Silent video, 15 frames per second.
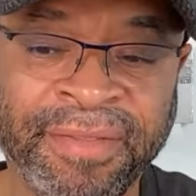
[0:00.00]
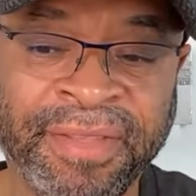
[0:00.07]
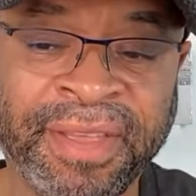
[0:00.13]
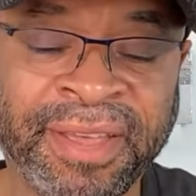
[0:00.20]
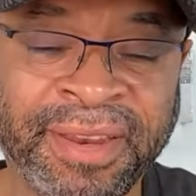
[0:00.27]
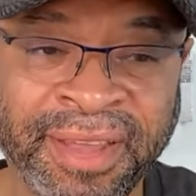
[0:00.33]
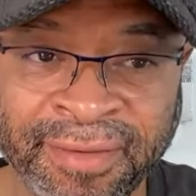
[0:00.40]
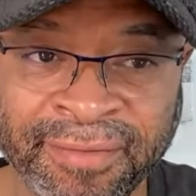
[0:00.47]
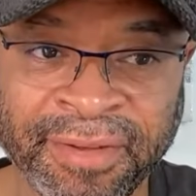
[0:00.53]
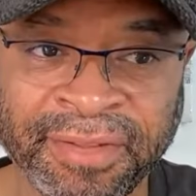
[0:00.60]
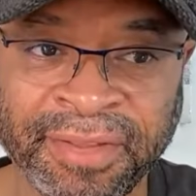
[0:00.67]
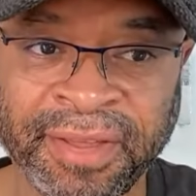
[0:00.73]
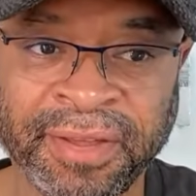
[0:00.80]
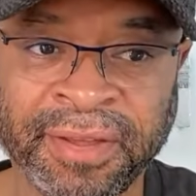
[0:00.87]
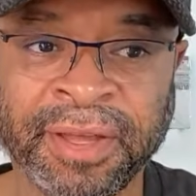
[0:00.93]
then
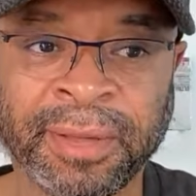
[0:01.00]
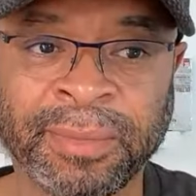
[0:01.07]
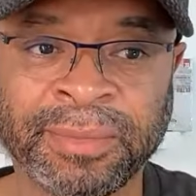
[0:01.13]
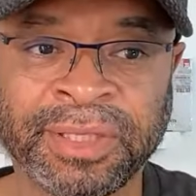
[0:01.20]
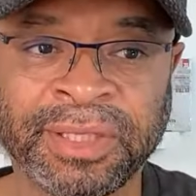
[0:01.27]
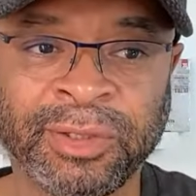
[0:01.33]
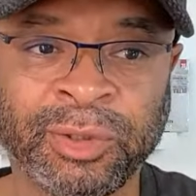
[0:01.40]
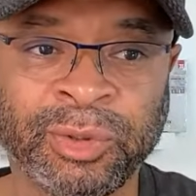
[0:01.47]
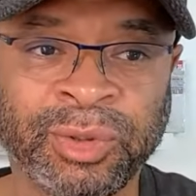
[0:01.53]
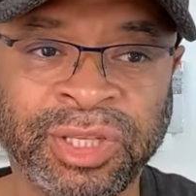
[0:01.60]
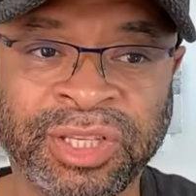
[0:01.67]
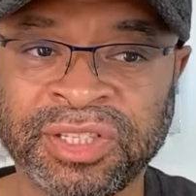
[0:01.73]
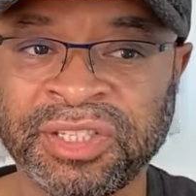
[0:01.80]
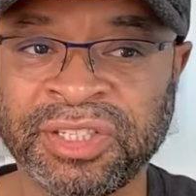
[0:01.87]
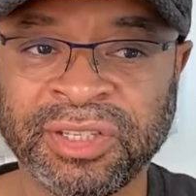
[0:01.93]
everything comes into
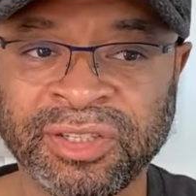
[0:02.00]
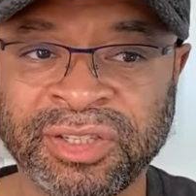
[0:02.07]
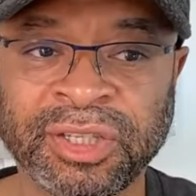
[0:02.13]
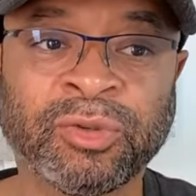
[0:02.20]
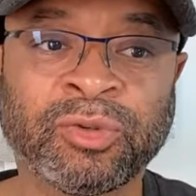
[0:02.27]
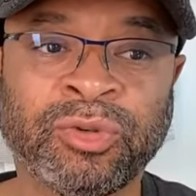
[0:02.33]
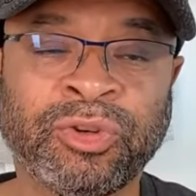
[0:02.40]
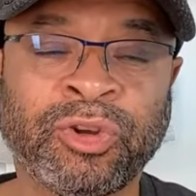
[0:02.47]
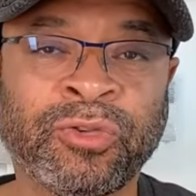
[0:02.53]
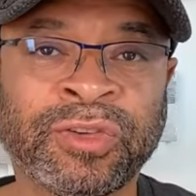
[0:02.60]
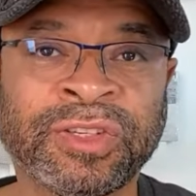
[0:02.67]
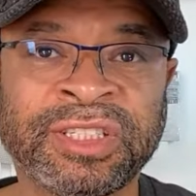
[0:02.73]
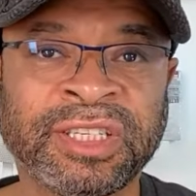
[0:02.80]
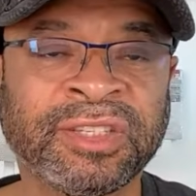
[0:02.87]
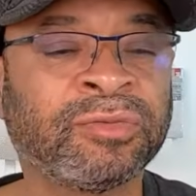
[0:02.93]
this central
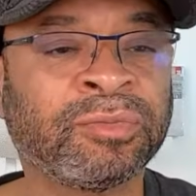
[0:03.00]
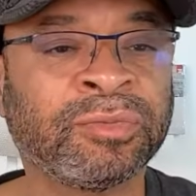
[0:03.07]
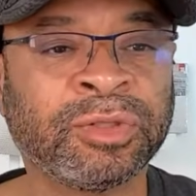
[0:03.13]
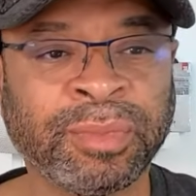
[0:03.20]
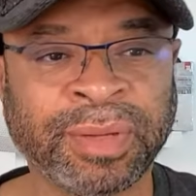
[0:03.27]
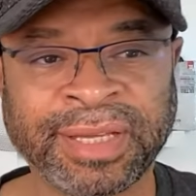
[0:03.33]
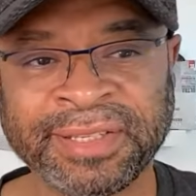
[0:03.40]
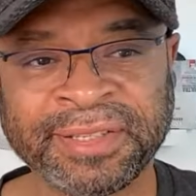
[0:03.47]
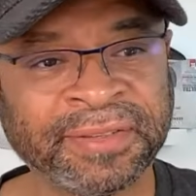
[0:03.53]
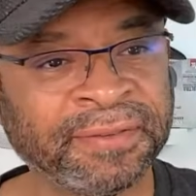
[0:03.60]
nervous system space.